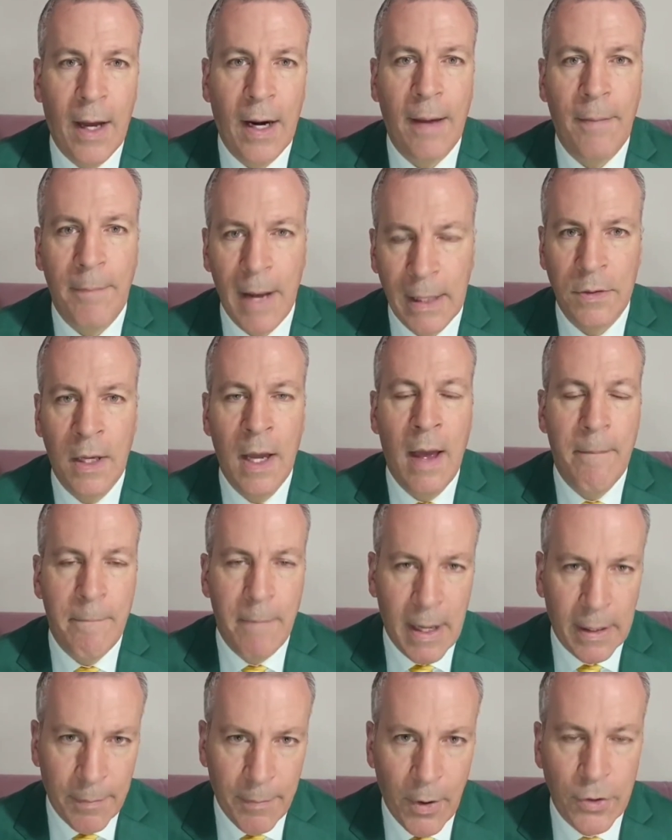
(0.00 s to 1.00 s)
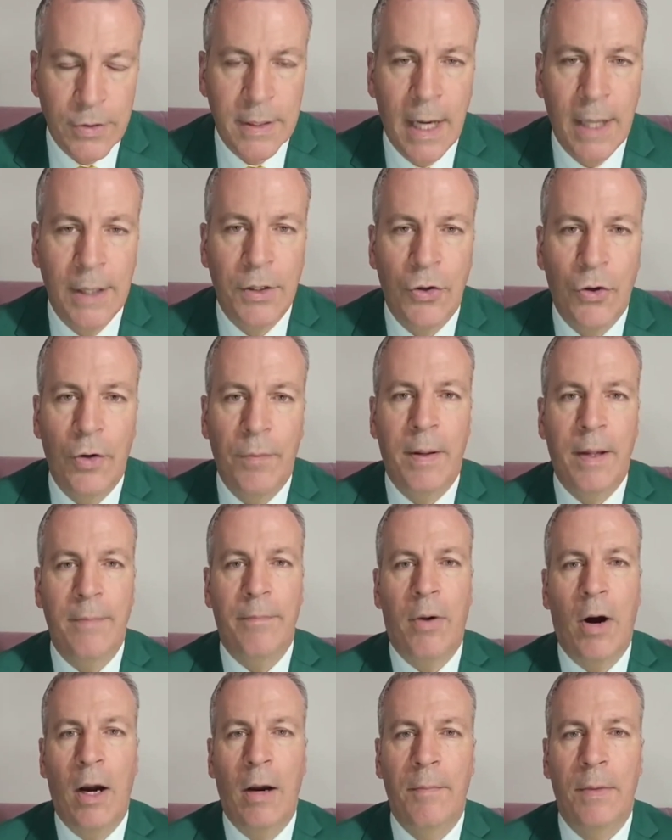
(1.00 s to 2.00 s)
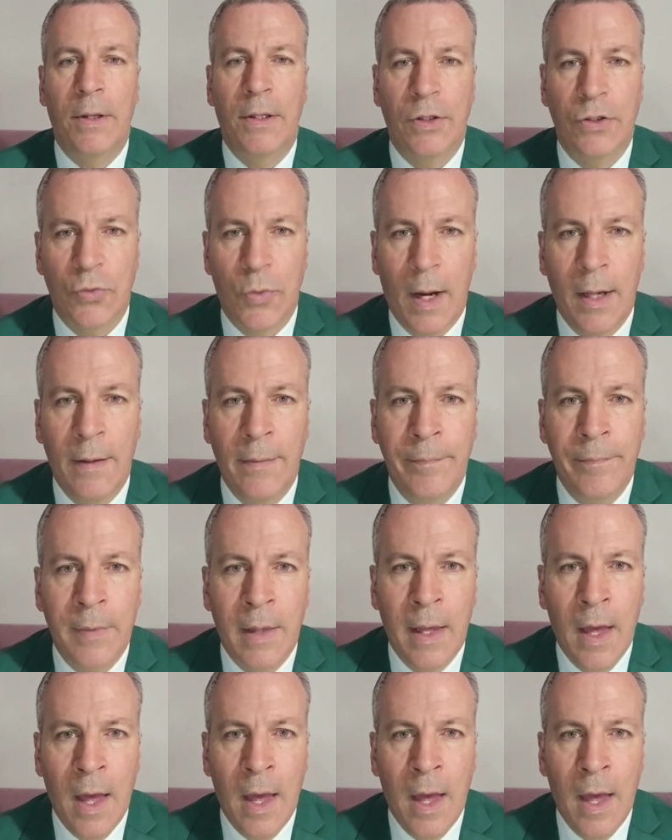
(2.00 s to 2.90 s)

And I met them outside the European Parliament as well.